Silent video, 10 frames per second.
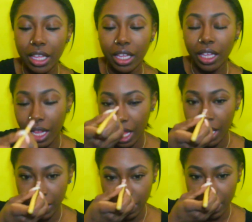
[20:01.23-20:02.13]
me.
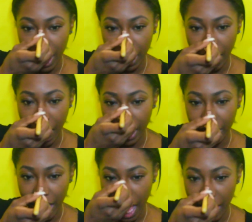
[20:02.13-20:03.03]
And it's like, I
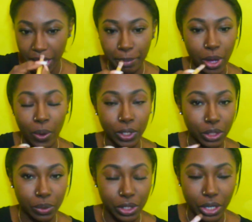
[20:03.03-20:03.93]
can hide it, but only
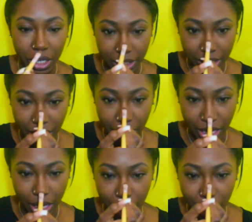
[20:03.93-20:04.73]
to a certain extent.